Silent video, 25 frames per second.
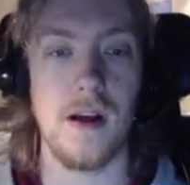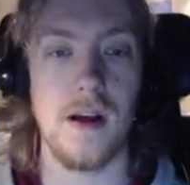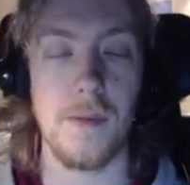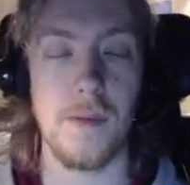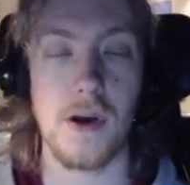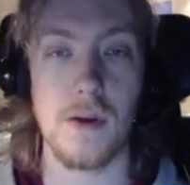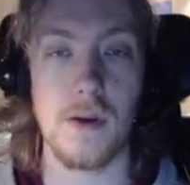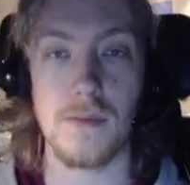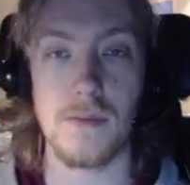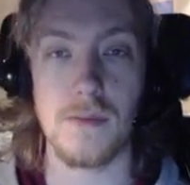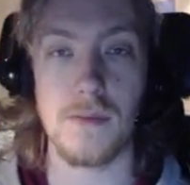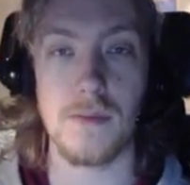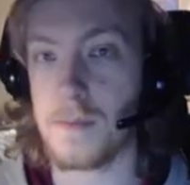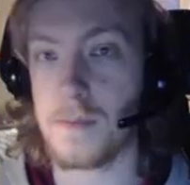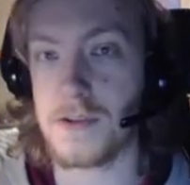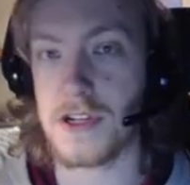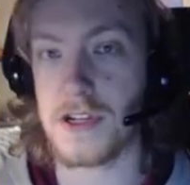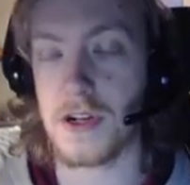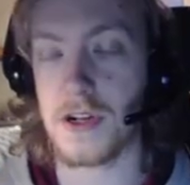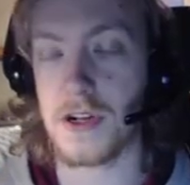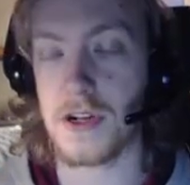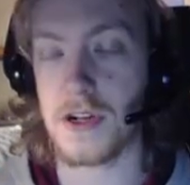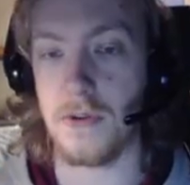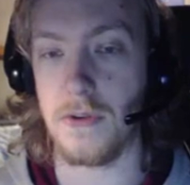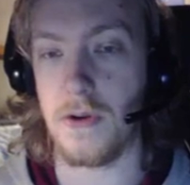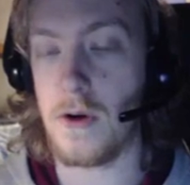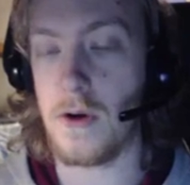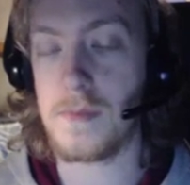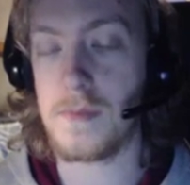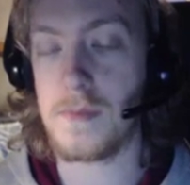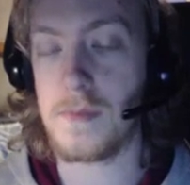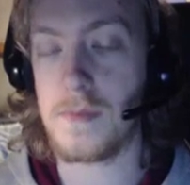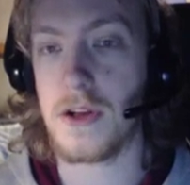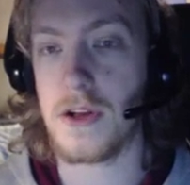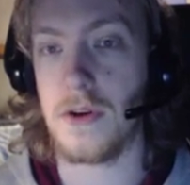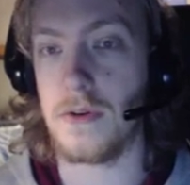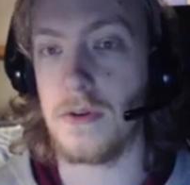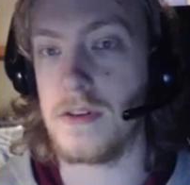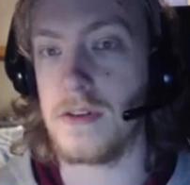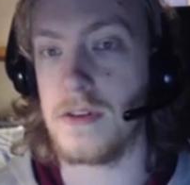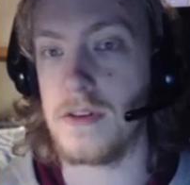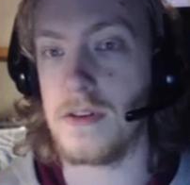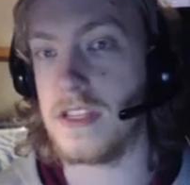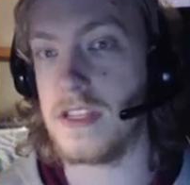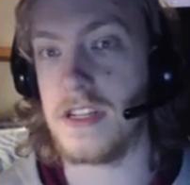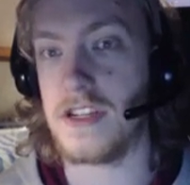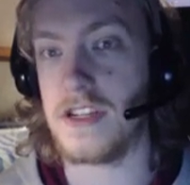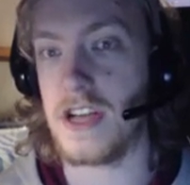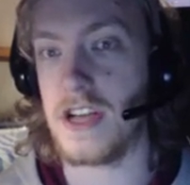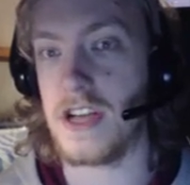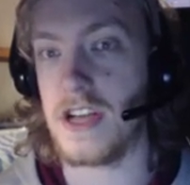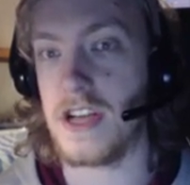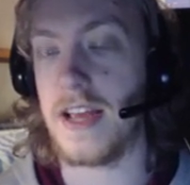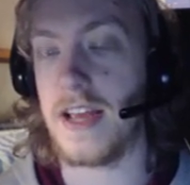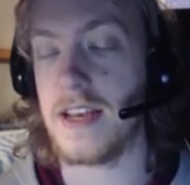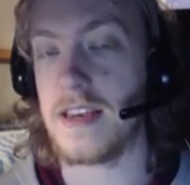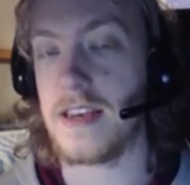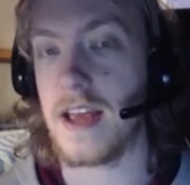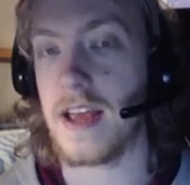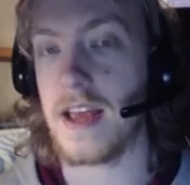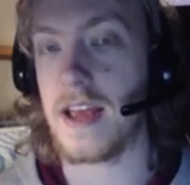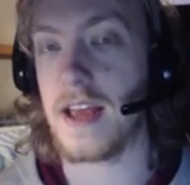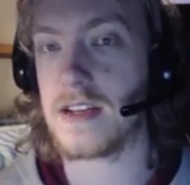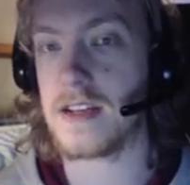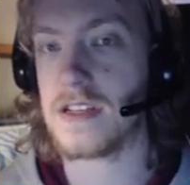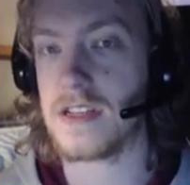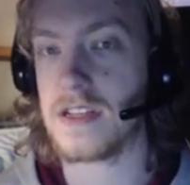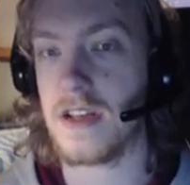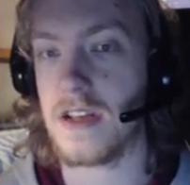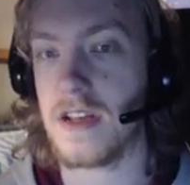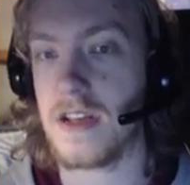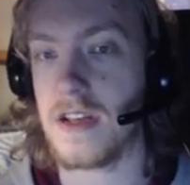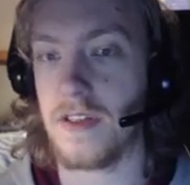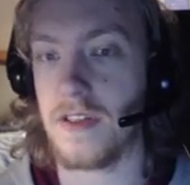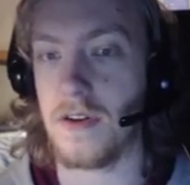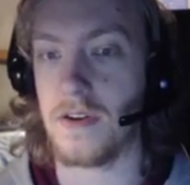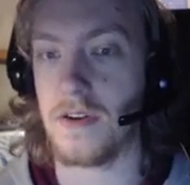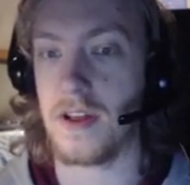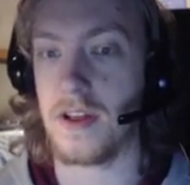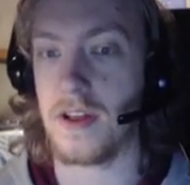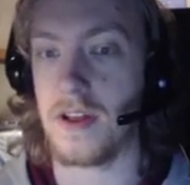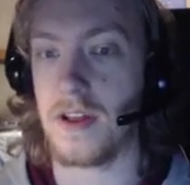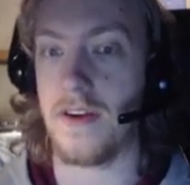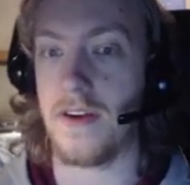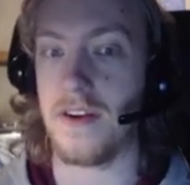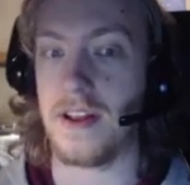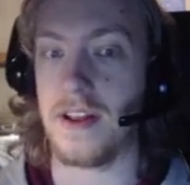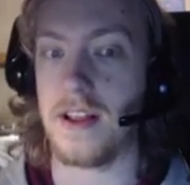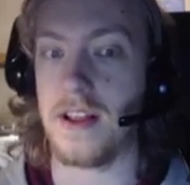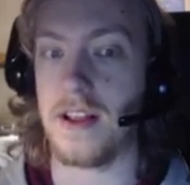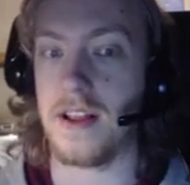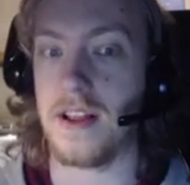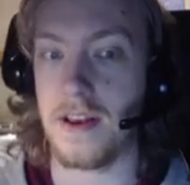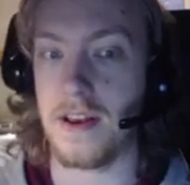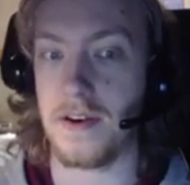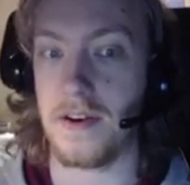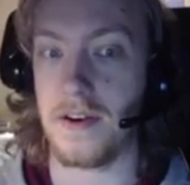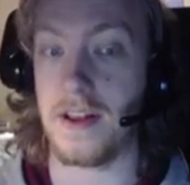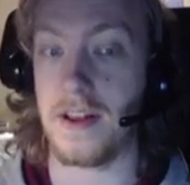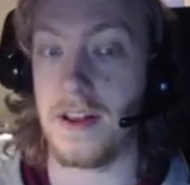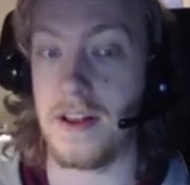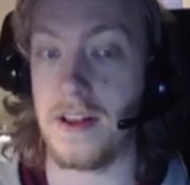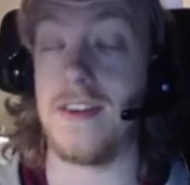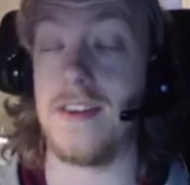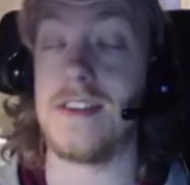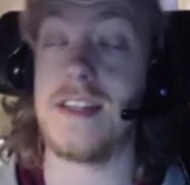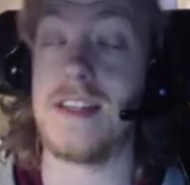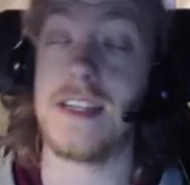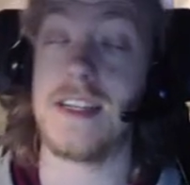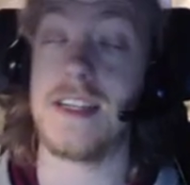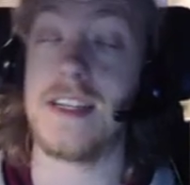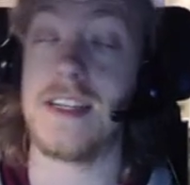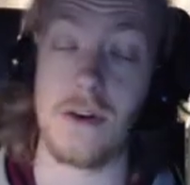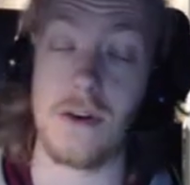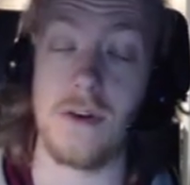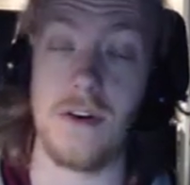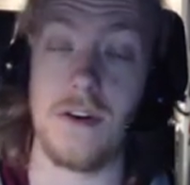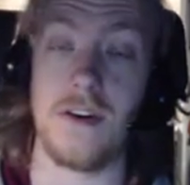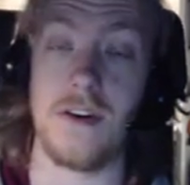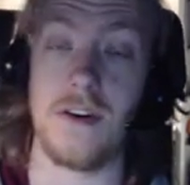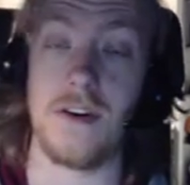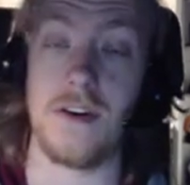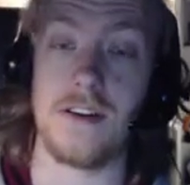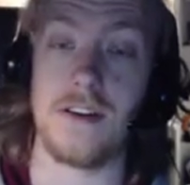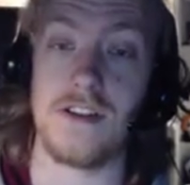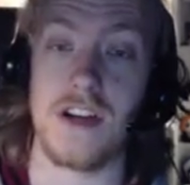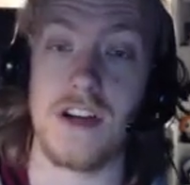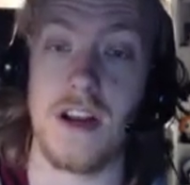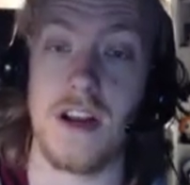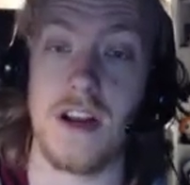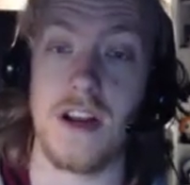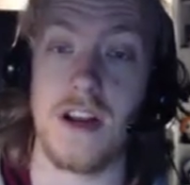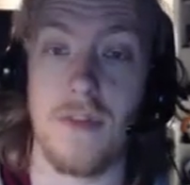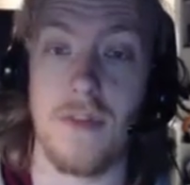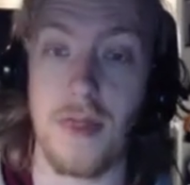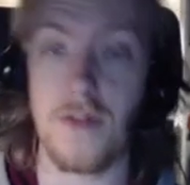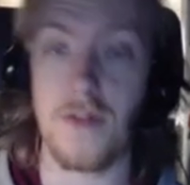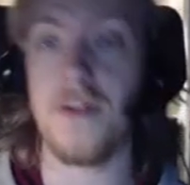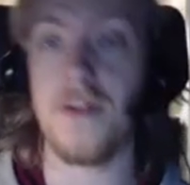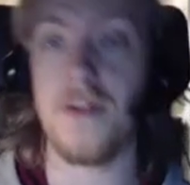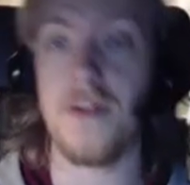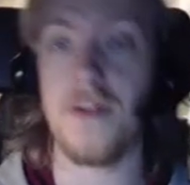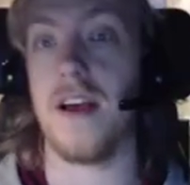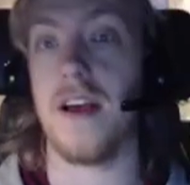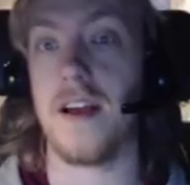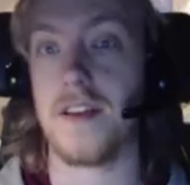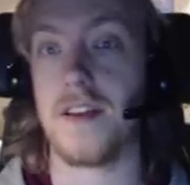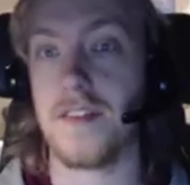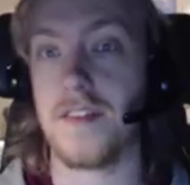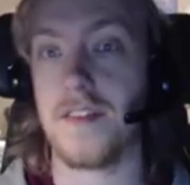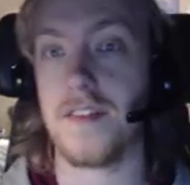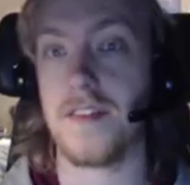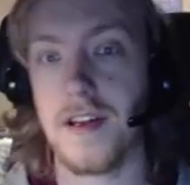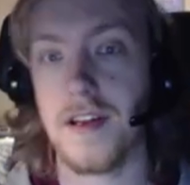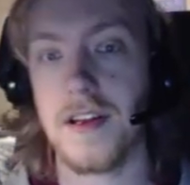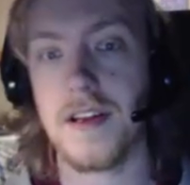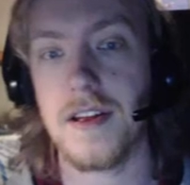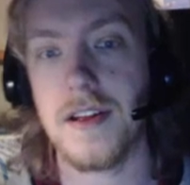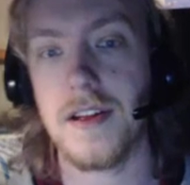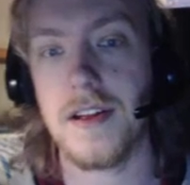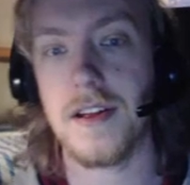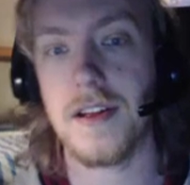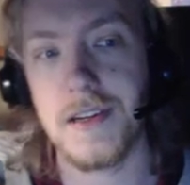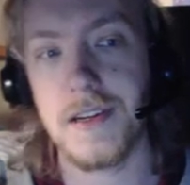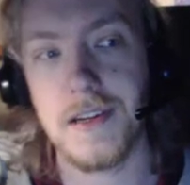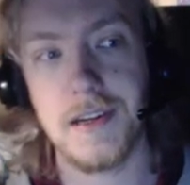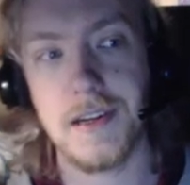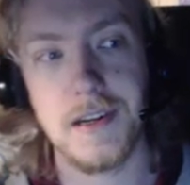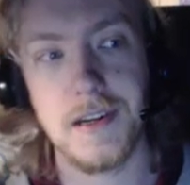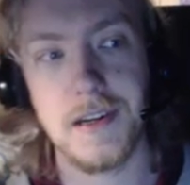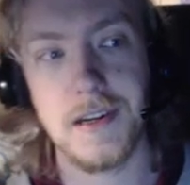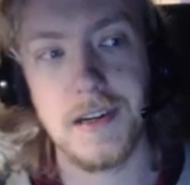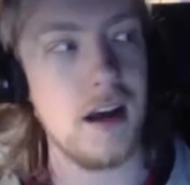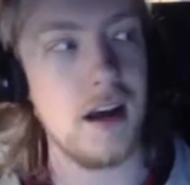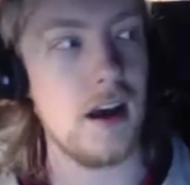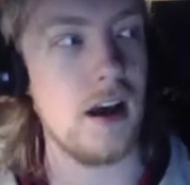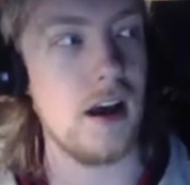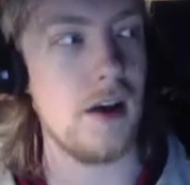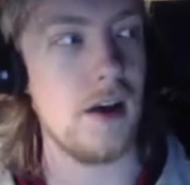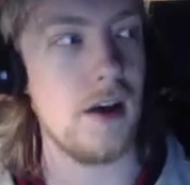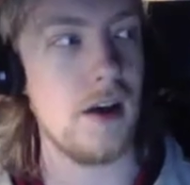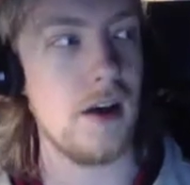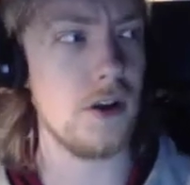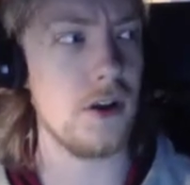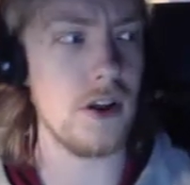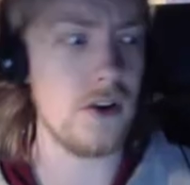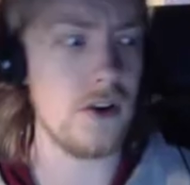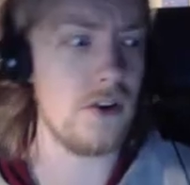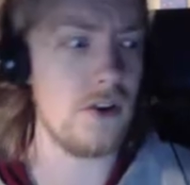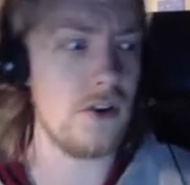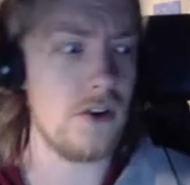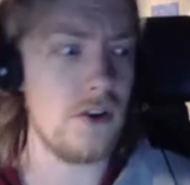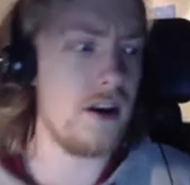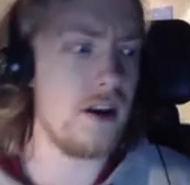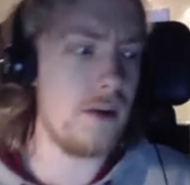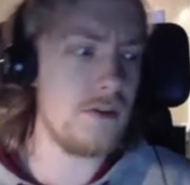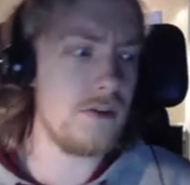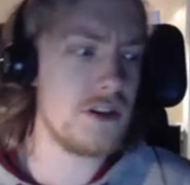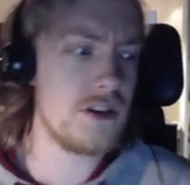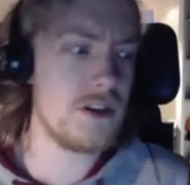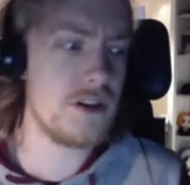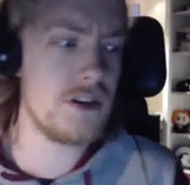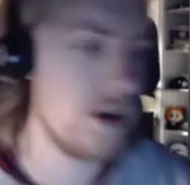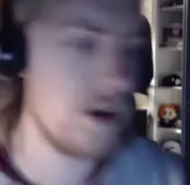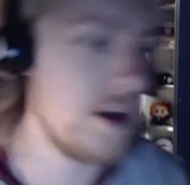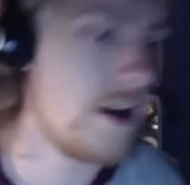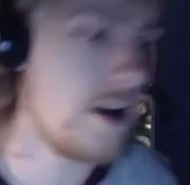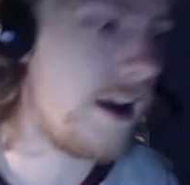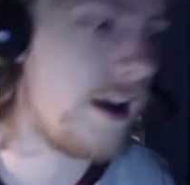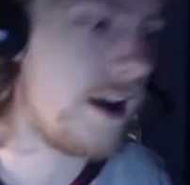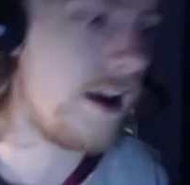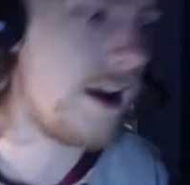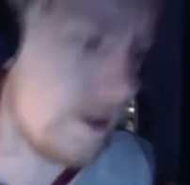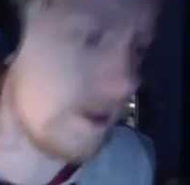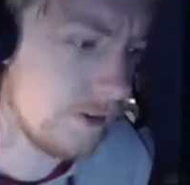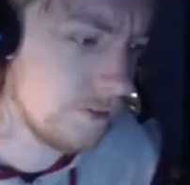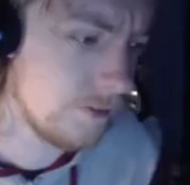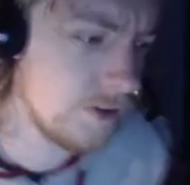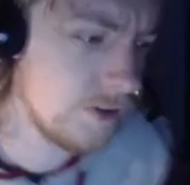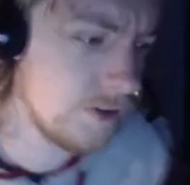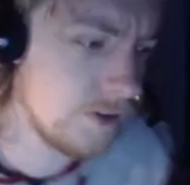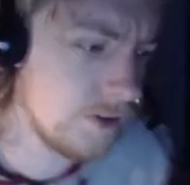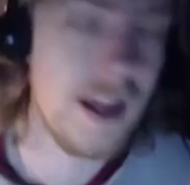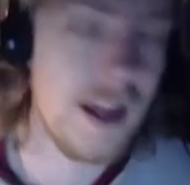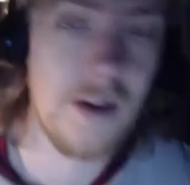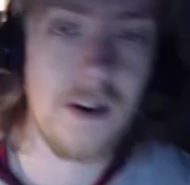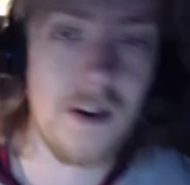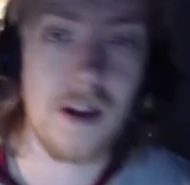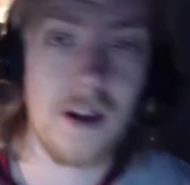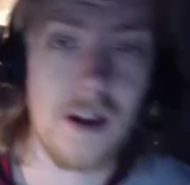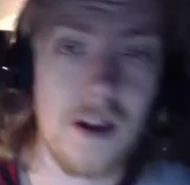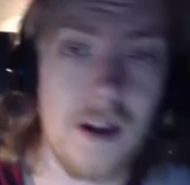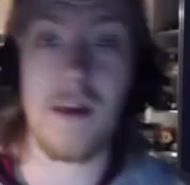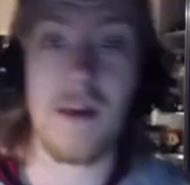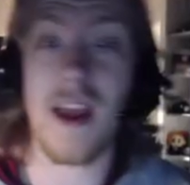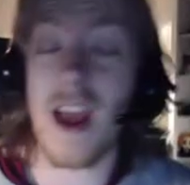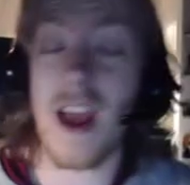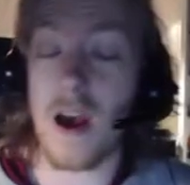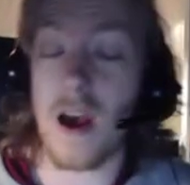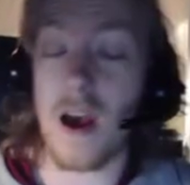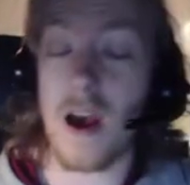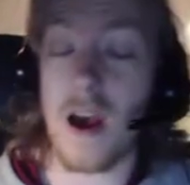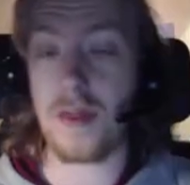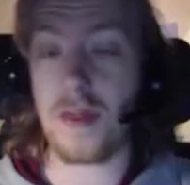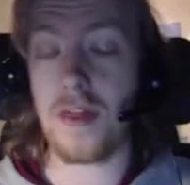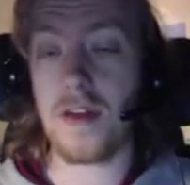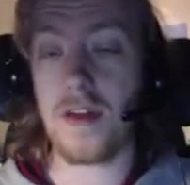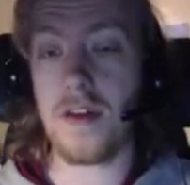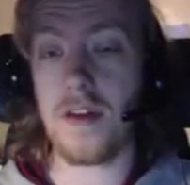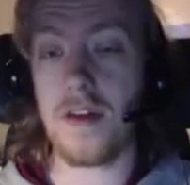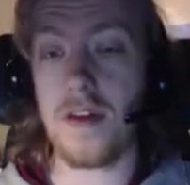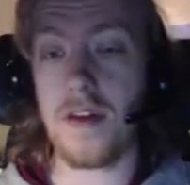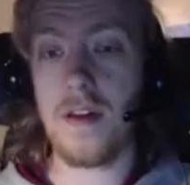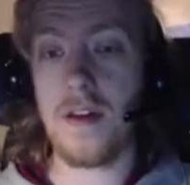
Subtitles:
becomes Obstagoon. Obstagoon is in the Gen 8 decks, even though Galarian Linoon and Galarian Zigzagoon are in the Gen 3 decks. Earlier on, I was looking at Galarian Meowth.